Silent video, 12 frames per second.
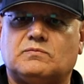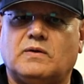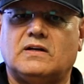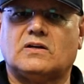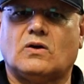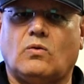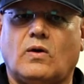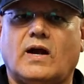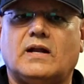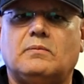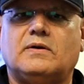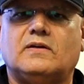spent
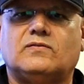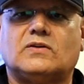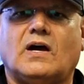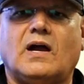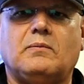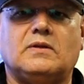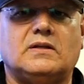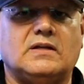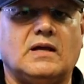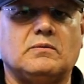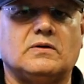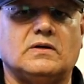quite a bit of time in the
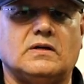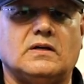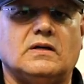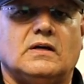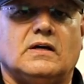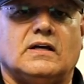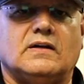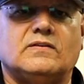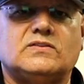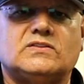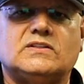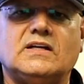neighborhood and
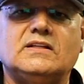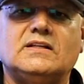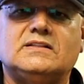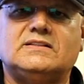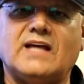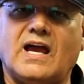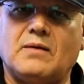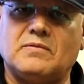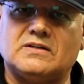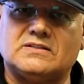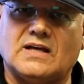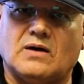have seen the
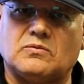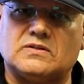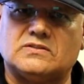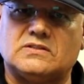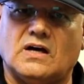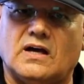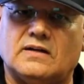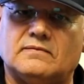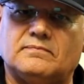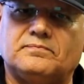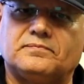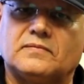damage that was done.
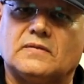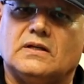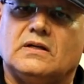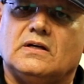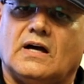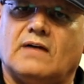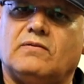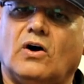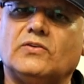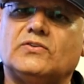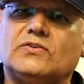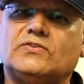I've
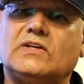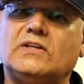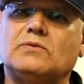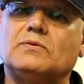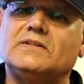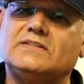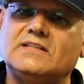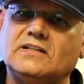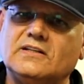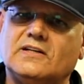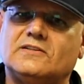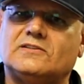also seen the
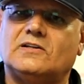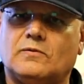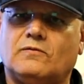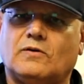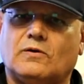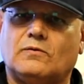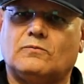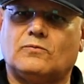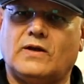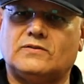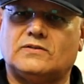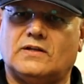resiliency of our
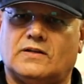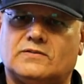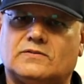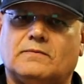residents,